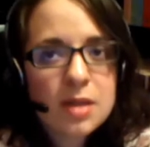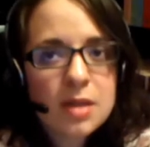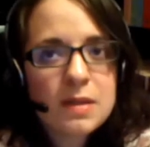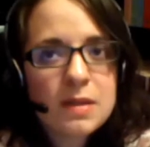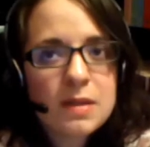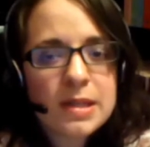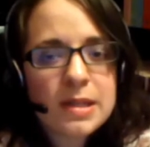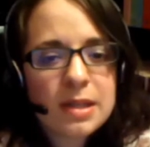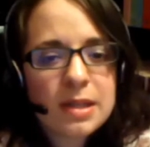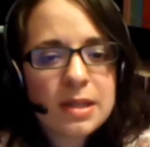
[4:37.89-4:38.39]

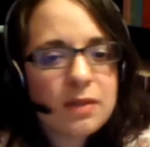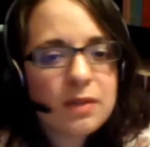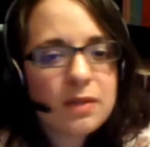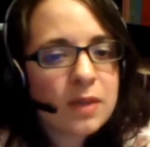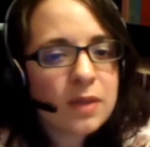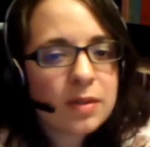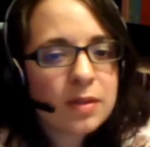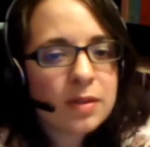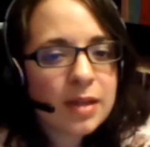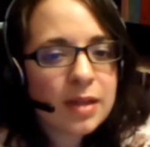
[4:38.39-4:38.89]
This I
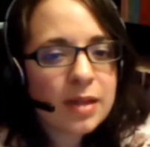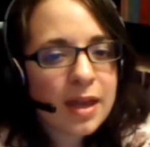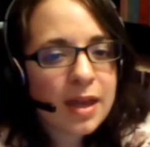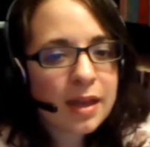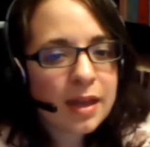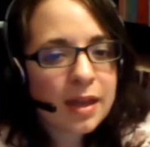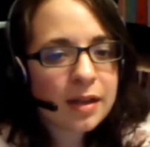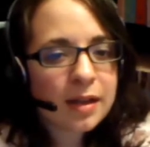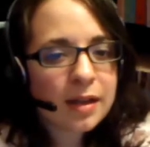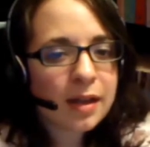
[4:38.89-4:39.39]
felt like
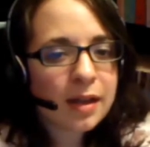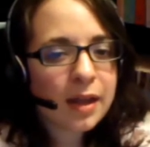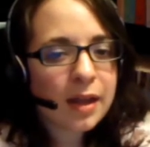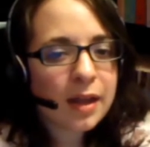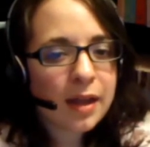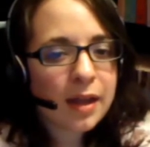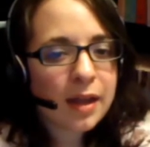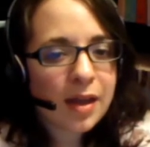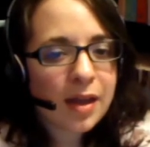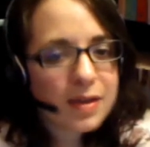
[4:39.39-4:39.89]
had
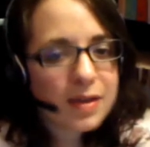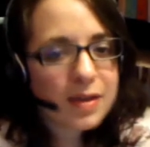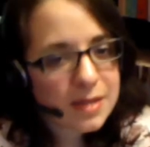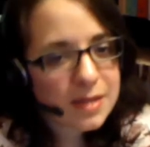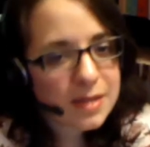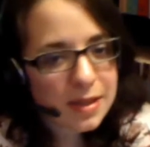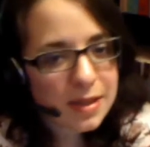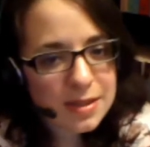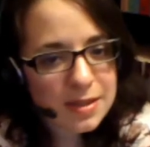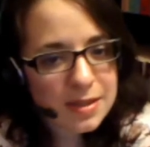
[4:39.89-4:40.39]

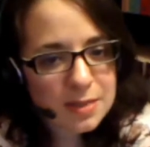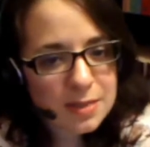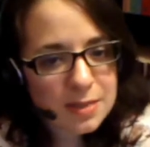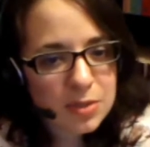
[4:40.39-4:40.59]
excess